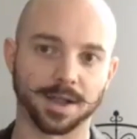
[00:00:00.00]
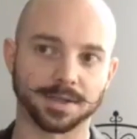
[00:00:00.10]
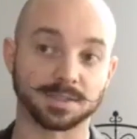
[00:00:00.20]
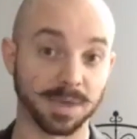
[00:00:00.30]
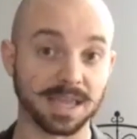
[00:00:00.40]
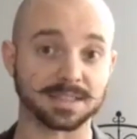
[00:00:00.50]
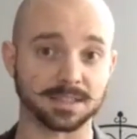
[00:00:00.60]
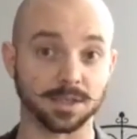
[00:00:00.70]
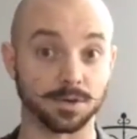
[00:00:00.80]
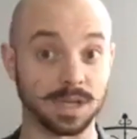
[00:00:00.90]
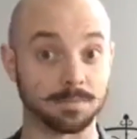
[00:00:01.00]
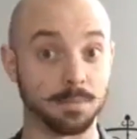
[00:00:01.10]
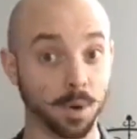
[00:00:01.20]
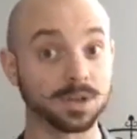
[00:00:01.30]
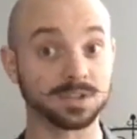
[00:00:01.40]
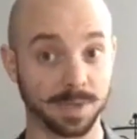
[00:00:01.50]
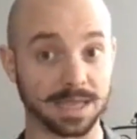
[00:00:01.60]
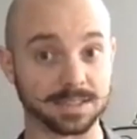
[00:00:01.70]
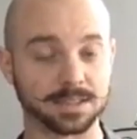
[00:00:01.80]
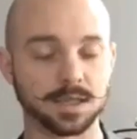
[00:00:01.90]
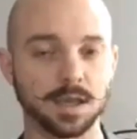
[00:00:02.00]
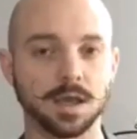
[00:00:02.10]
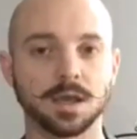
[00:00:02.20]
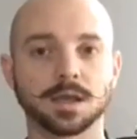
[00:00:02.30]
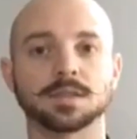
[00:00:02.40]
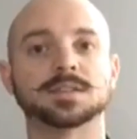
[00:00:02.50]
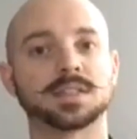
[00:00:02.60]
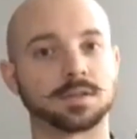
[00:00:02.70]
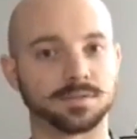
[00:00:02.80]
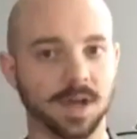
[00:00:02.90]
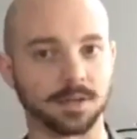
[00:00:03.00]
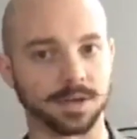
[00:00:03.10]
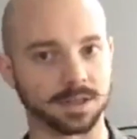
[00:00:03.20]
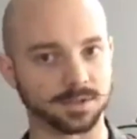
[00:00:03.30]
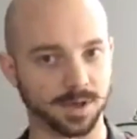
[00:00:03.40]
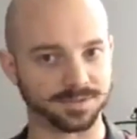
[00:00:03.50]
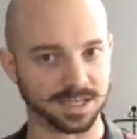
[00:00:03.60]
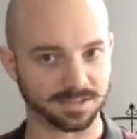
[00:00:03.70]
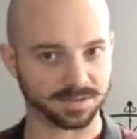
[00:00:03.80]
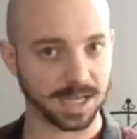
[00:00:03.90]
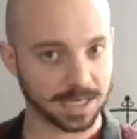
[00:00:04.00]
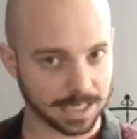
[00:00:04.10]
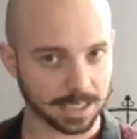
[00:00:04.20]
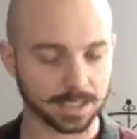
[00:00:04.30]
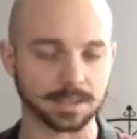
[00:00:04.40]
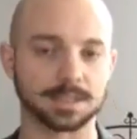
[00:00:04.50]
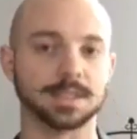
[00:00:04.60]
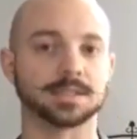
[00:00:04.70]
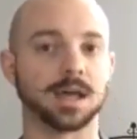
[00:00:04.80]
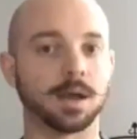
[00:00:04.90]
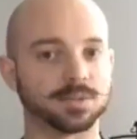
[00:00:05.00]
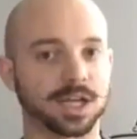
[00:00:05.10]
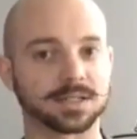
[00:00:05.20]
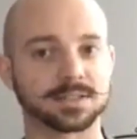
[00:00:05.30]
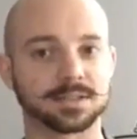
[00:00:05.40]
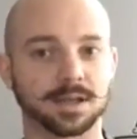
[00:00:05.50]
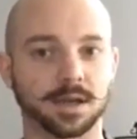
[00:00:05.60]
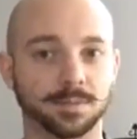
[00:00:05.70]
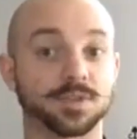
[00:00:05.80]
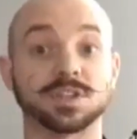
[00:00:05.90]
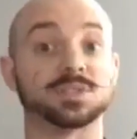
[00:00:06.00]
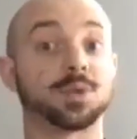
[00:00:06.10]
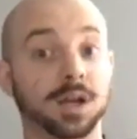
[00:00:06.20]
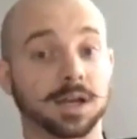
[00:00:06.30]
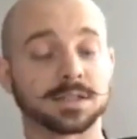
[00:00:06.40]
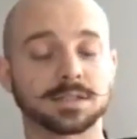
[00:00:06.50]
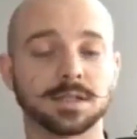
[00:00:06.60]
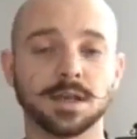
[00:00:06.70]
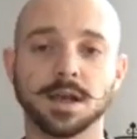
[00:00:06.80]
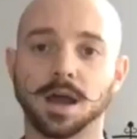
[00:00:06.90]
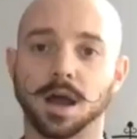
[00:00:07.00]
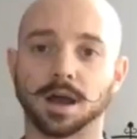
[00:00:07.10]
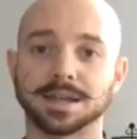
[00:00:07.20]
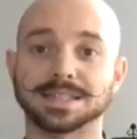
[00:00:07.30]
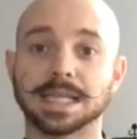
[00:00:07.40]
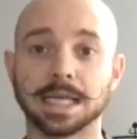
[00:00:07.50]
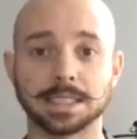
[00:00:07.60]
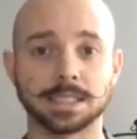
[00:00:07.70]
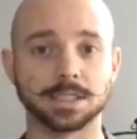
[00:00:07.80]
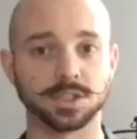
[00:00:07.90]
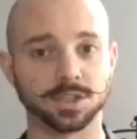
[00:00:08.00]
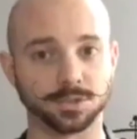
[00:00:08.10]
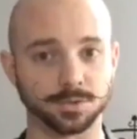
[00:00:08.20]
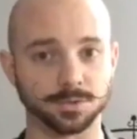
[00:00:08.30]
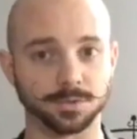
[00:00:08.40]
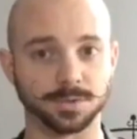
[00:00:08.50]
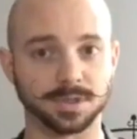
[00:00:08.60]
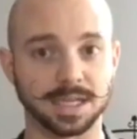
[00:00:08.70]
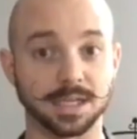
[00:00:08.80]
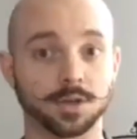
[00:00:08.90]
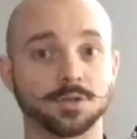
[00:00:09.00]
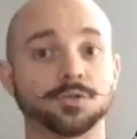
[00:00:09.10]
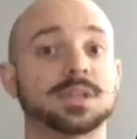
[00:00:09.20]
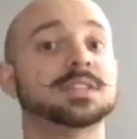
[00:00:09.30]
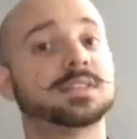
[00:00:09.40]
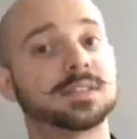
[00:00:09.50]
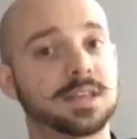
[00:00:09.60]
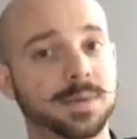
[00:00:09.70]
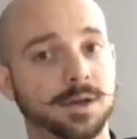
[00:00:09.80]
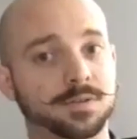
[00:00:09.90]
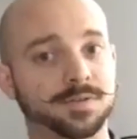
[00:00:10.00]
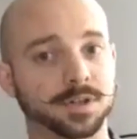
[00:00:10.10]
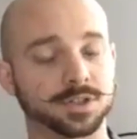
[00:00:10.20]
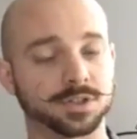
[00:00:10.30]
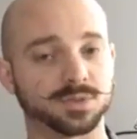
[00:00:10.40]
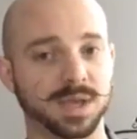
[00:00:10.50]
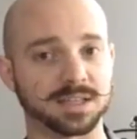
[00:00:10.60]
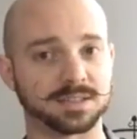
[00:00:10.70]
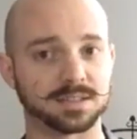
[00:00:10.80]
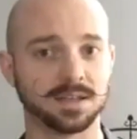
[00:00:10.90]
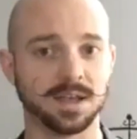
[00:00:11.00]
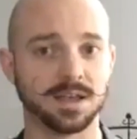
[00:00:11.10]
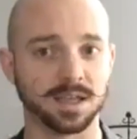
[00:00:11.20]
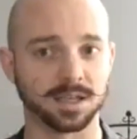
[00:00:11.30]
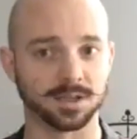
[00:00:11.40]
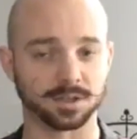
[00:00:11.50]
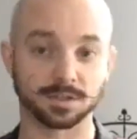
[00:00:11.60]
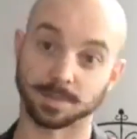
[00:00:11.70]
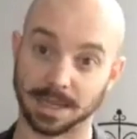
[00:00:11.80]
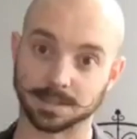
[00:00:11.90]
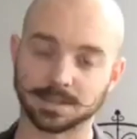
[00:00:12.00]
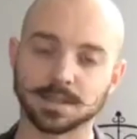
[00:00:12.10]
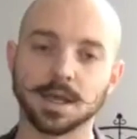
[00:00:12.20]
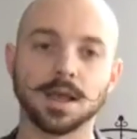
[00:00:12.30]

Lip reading: space and you need more space, consider following the 12 days of tidying, because these objects, or these products, are intended to increase the amount of functional space in your space.